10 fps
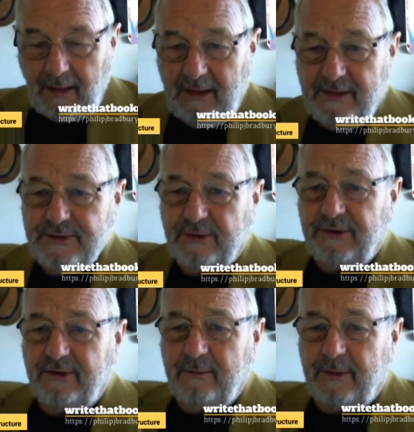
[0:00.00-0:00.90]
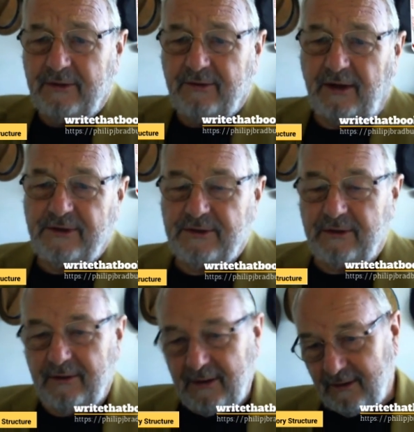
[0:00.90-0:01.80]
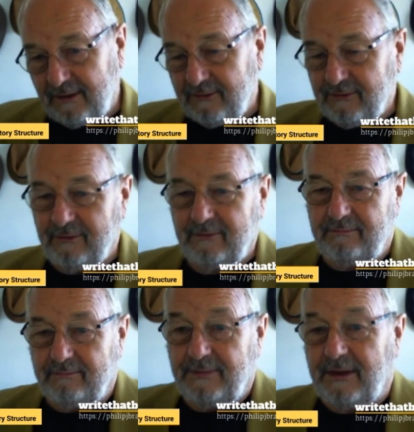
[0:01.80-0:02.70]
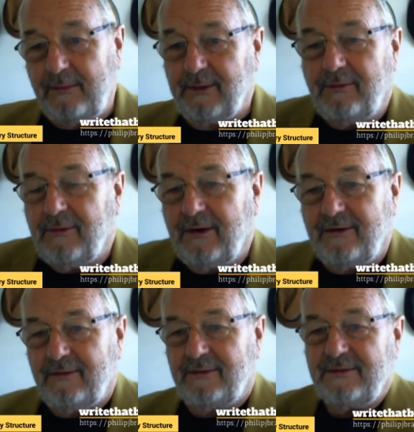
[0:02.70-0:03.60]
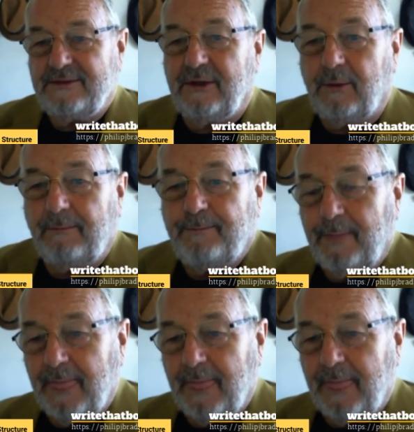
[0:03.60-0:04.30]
And so I did the meditation, and that led to becoming a writer and so on.